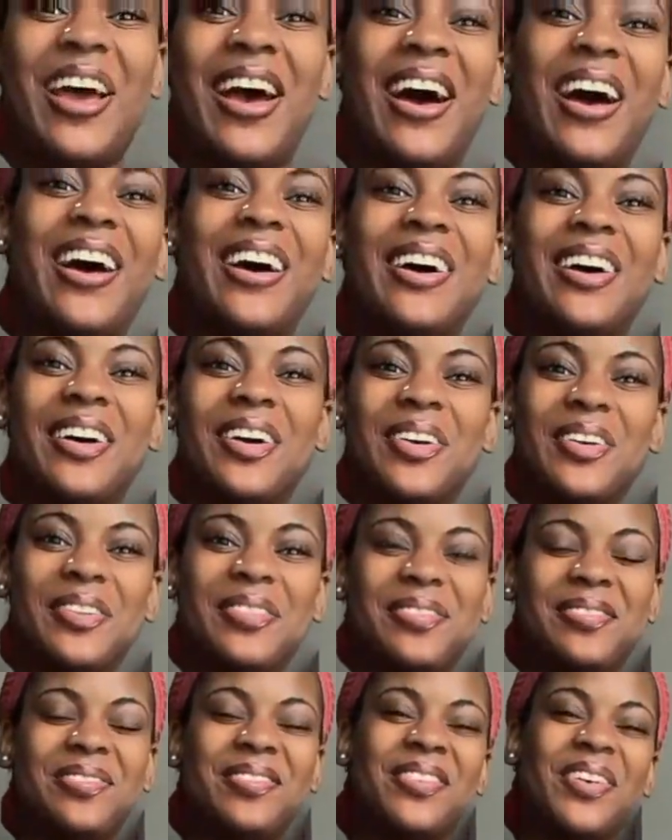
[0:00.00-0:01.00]

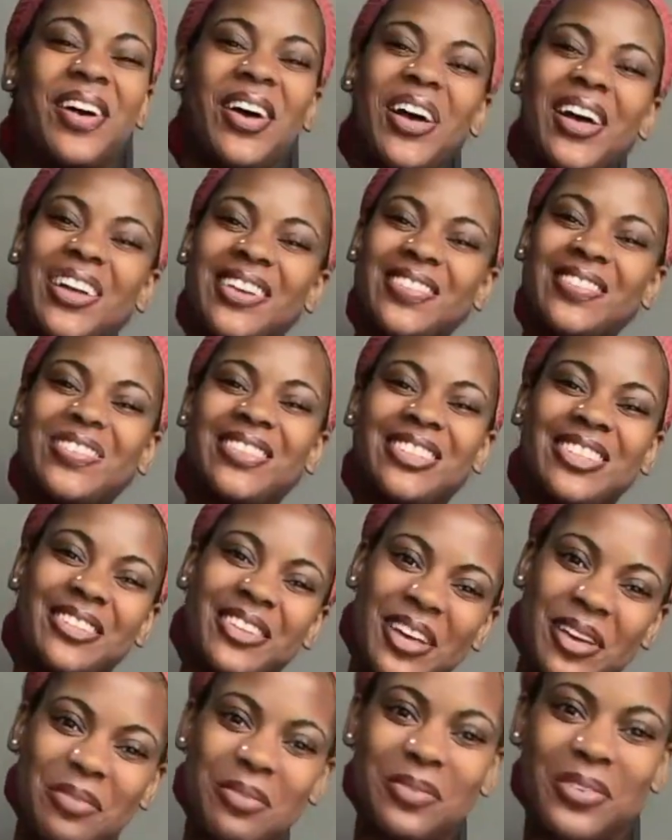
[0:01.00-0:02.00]
I'm so
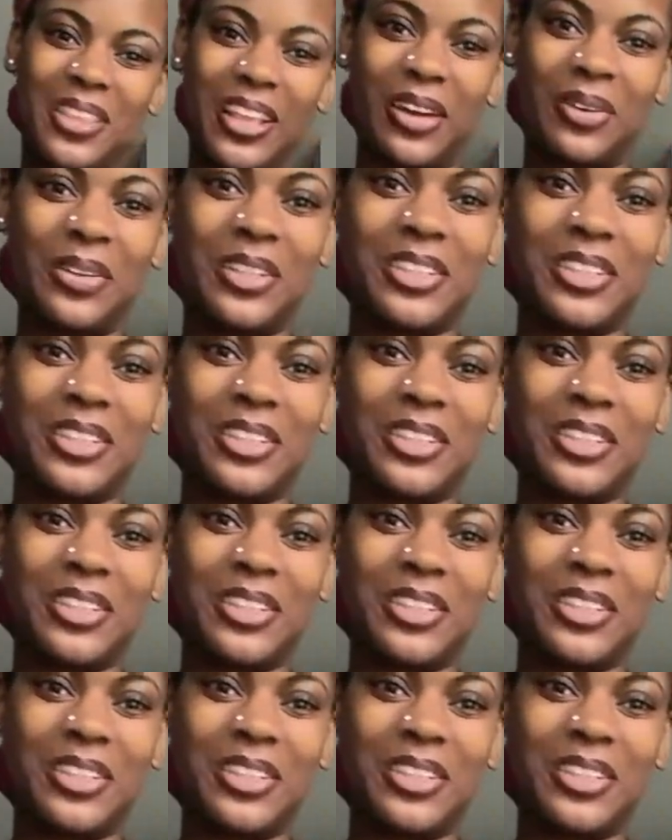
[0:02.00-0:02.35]
happy with how it